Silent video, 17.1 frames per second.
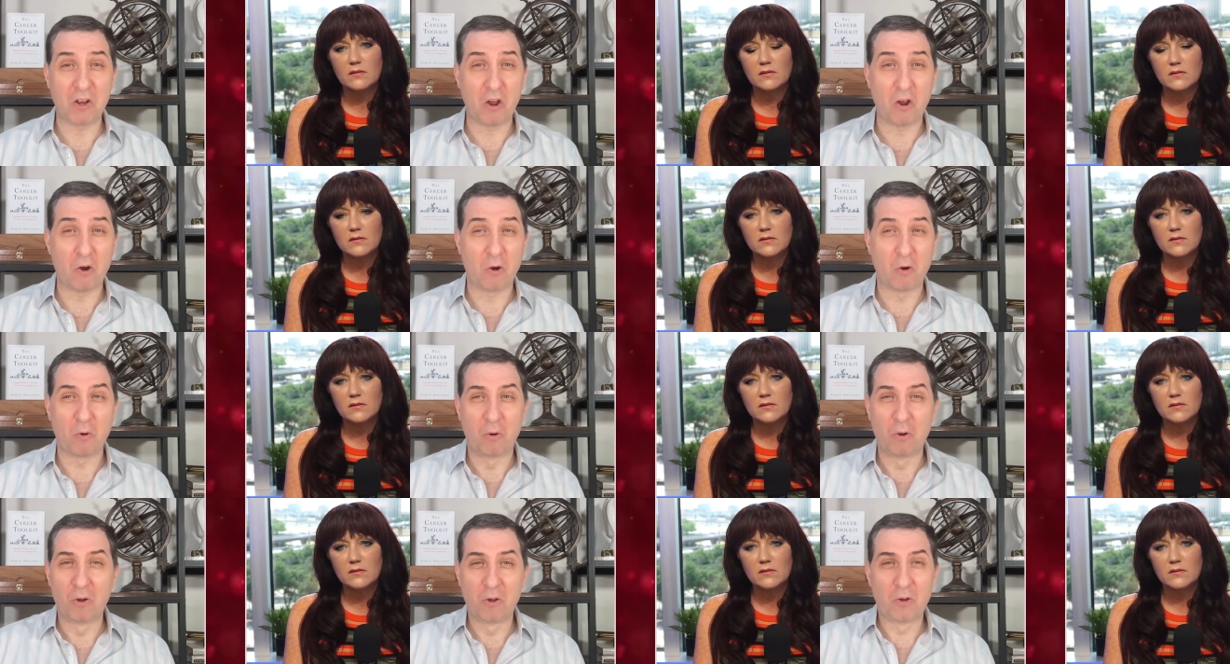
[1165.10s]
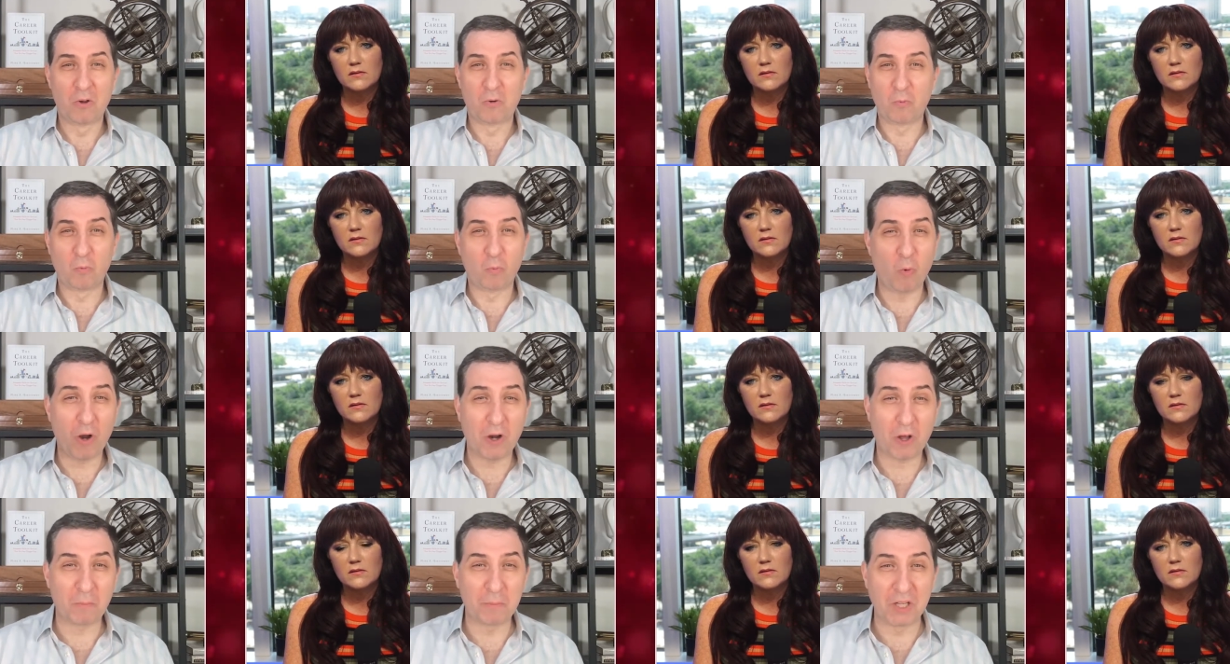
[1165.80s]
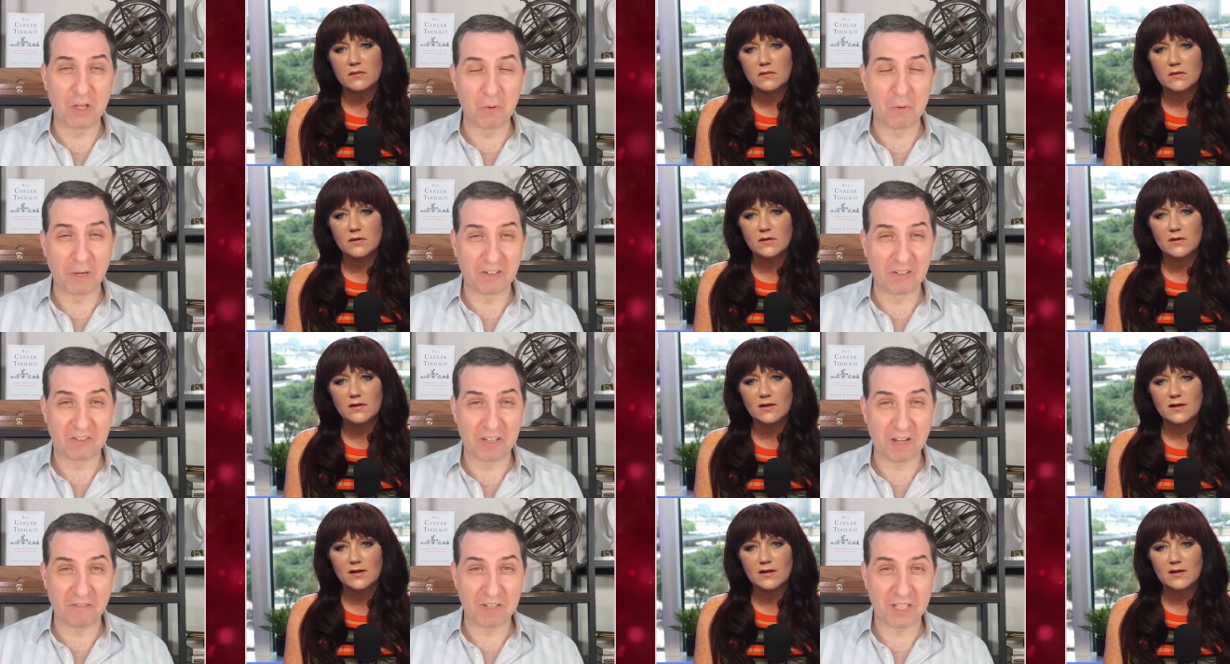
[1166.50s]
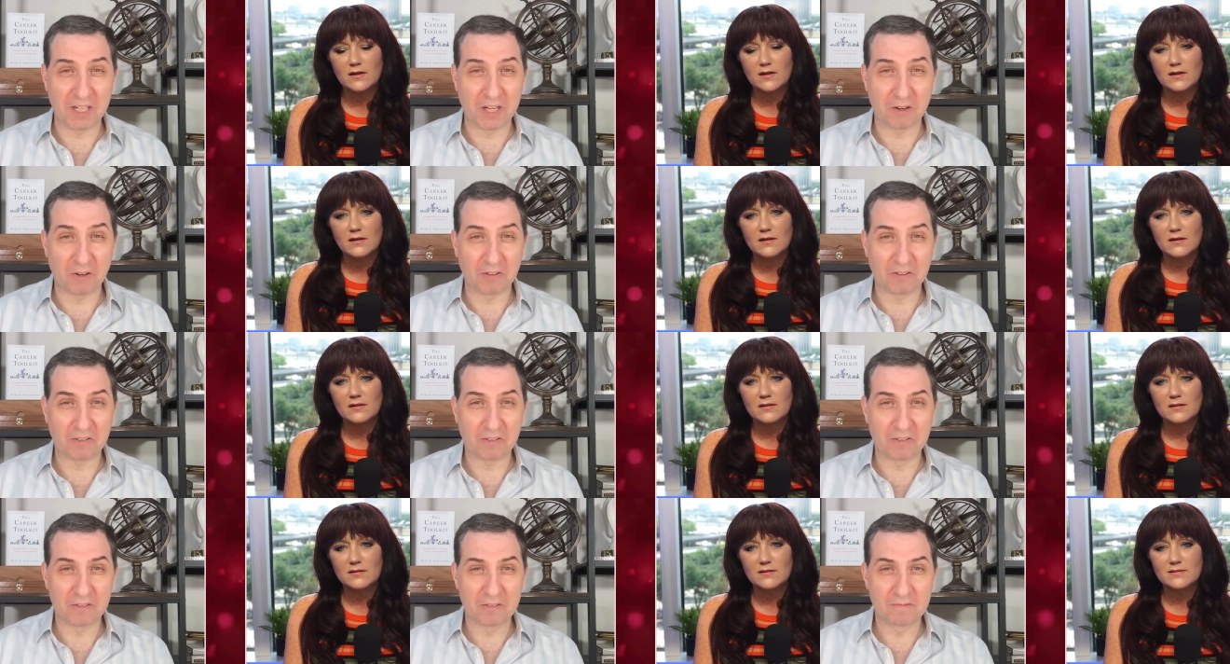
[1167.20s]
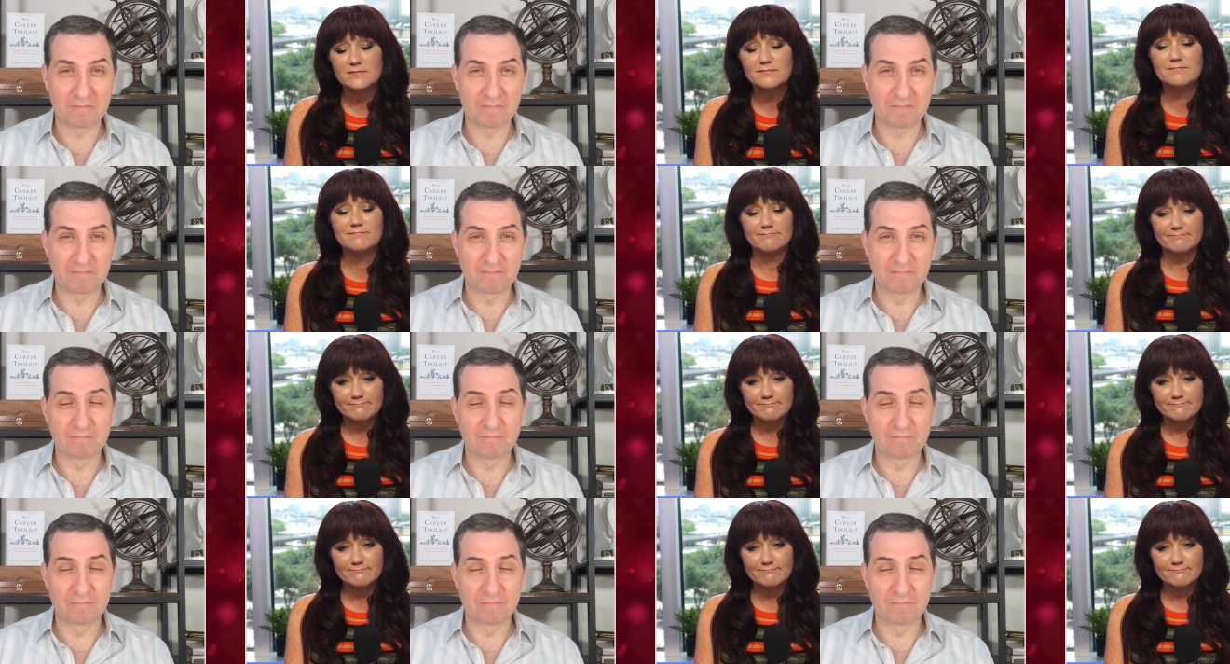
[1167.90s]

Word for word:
Speaker 1: know what I'll be doing in seven years? Mm-hmm.